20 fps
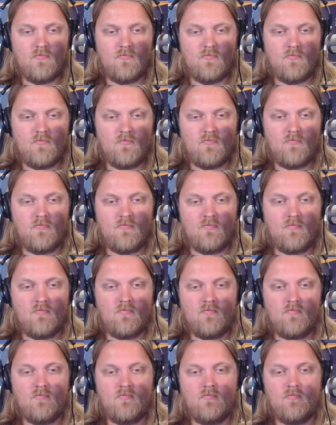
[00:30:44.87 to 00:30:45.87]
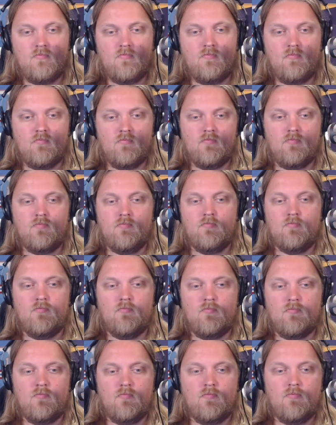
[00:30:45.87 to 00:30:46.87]

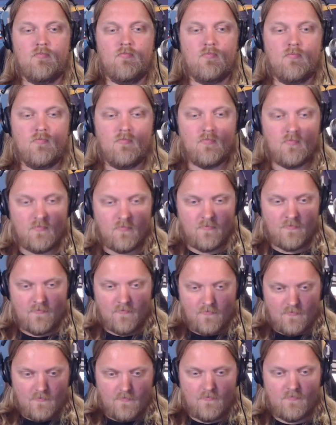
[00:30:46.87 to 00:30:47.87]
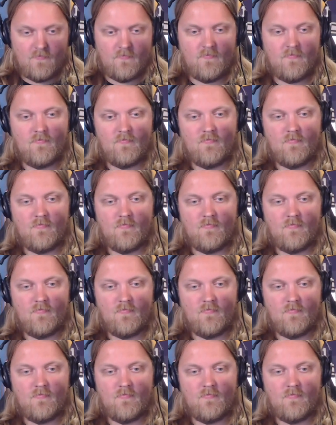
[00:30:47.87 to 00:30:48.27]
No words are spoken by the person on screen.